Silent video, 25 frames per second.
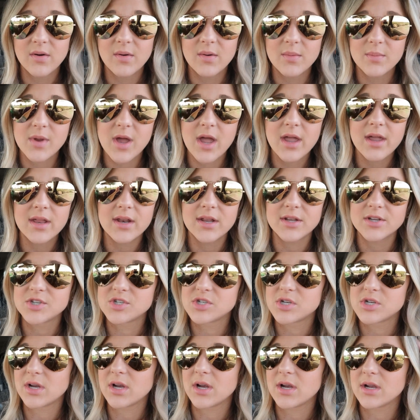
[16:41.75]
I'm not gonna
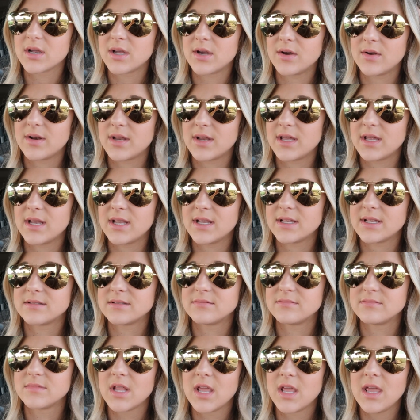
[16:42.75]
sugarcoat it.
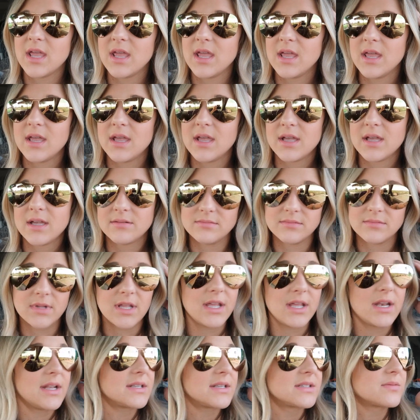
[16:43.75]

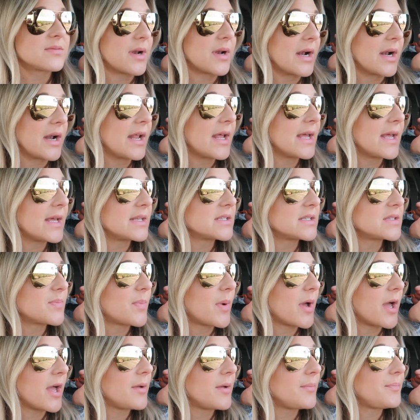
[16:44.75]
It is what it is,
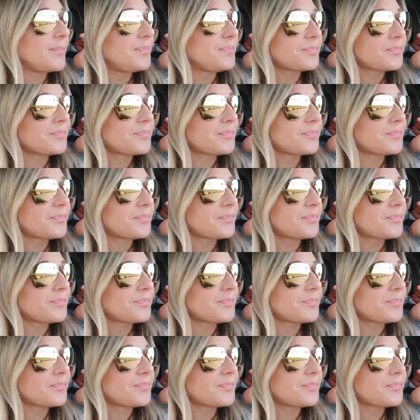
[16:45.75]
but